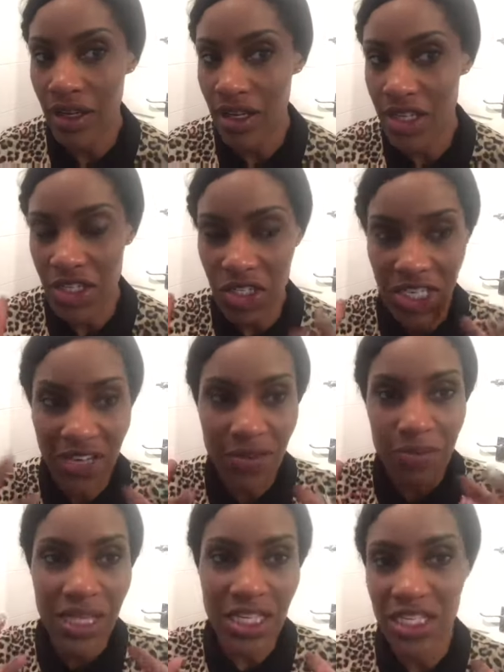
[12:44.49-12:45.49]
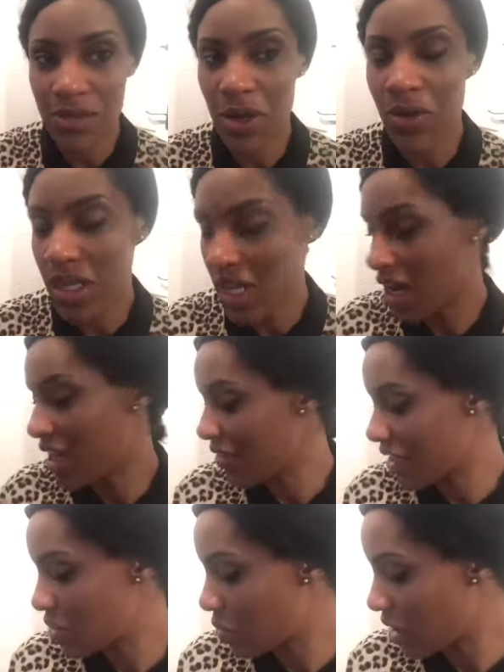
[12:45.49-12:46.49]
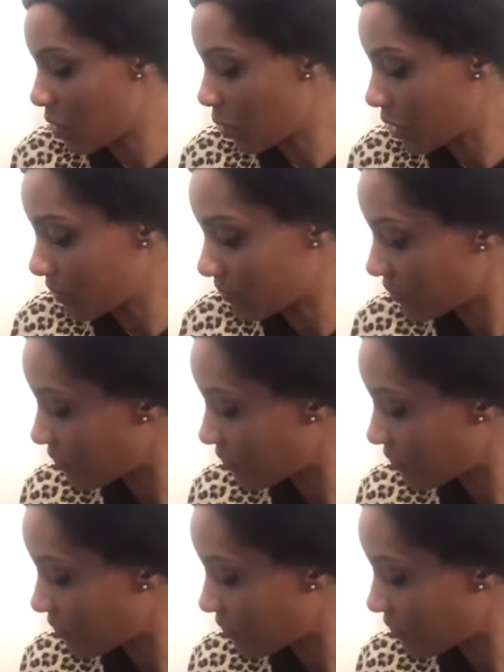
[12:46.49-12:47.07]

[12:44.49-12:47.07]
it's given me the smoky eye and that's what I want.